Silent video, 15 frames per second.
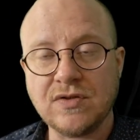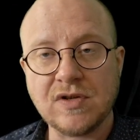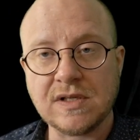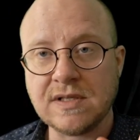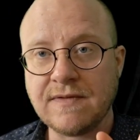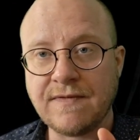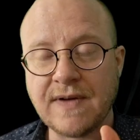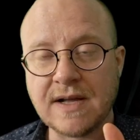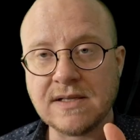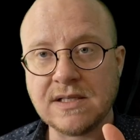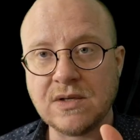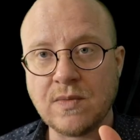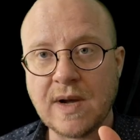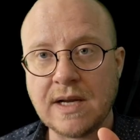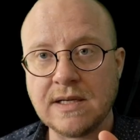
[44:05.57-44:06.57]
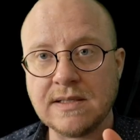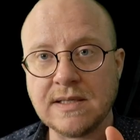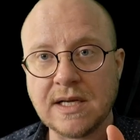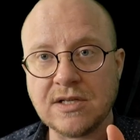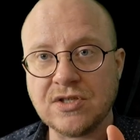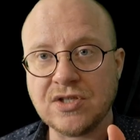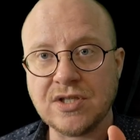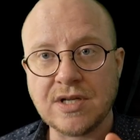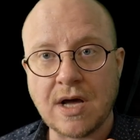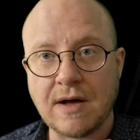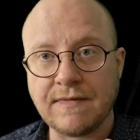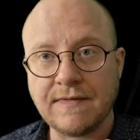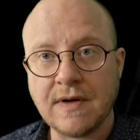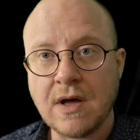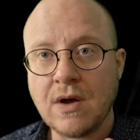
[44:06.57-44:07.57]
just a fancy way to say
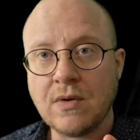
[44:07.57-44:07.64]
stuff.